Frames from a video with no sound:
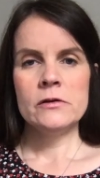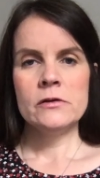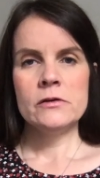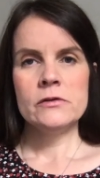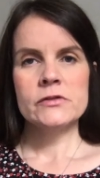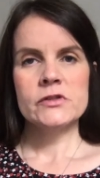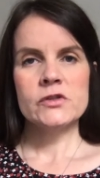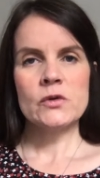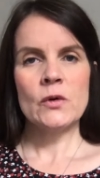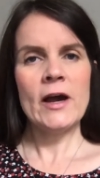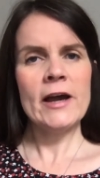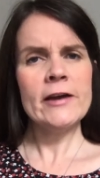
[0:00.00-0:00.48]

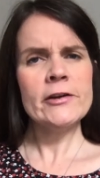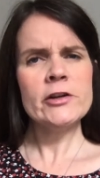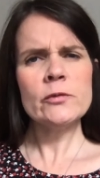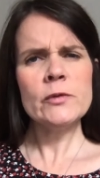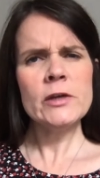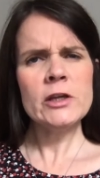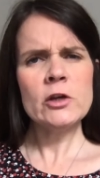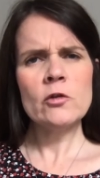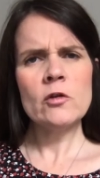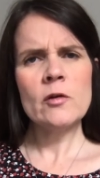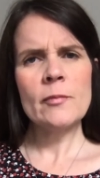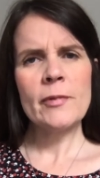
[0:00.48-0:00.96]
So how do
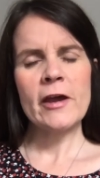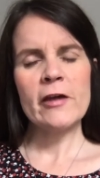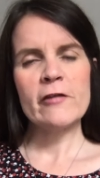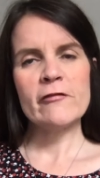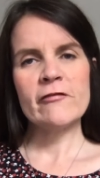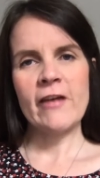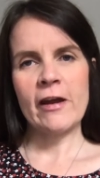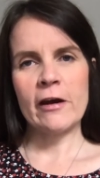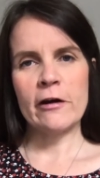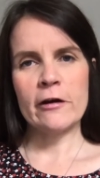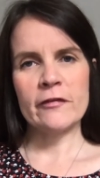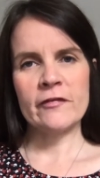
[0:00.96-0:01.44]
we go about
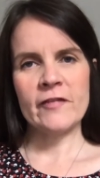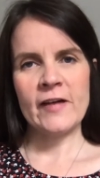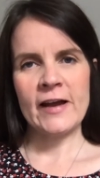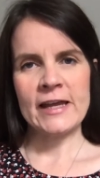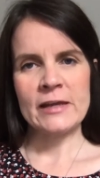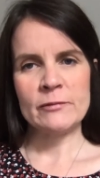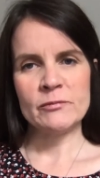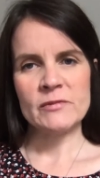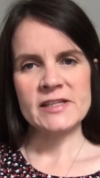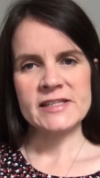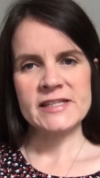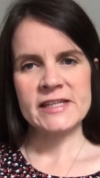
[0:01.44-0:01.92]

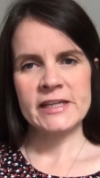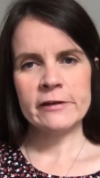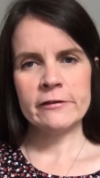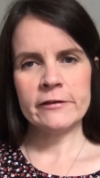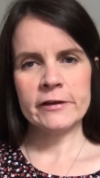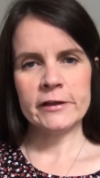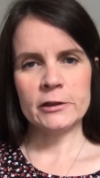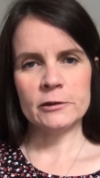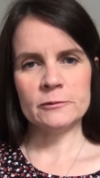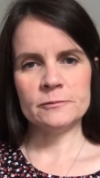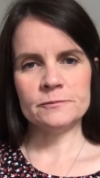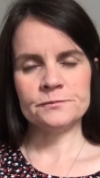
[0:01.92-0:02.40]
verifying
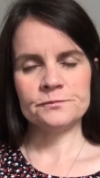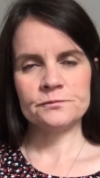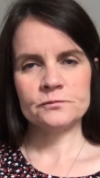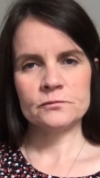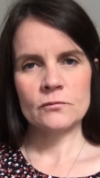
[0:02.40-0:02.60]
material?